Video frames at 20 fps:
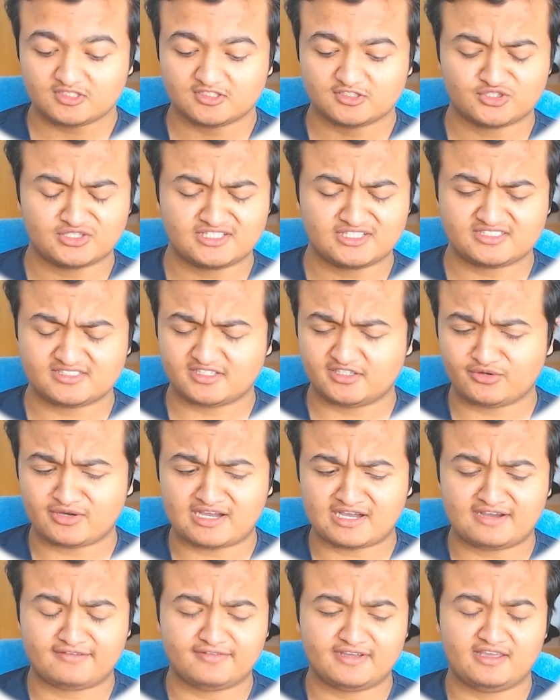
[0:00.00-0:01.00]
So let's say you
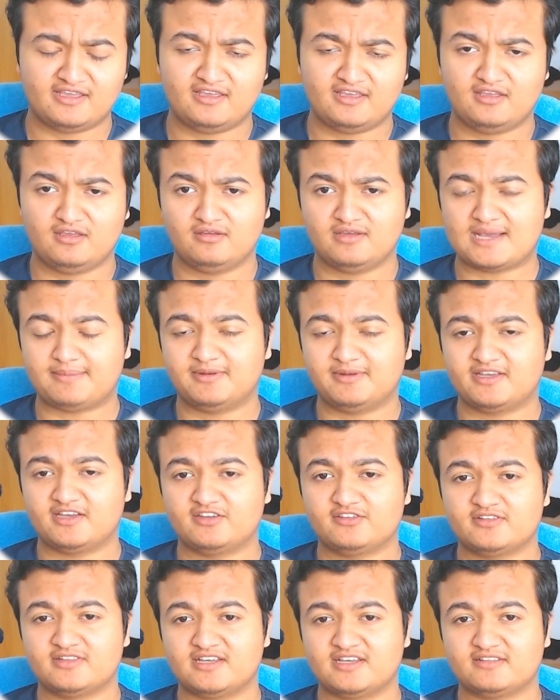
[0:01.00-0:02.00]
have a
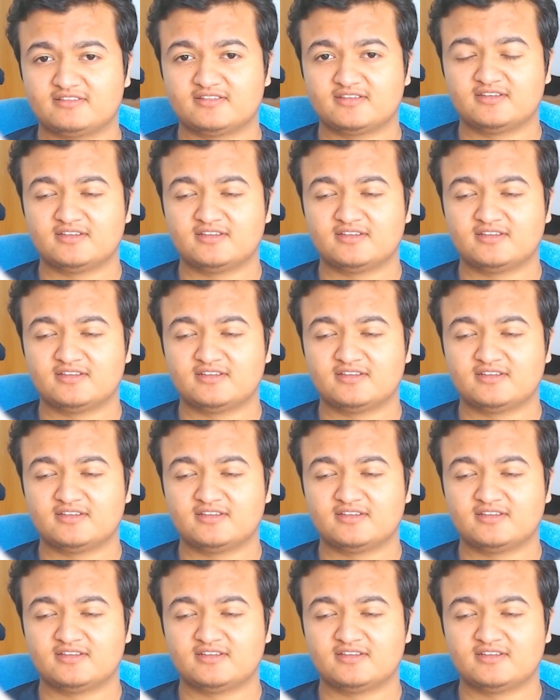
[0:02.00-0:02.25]
application that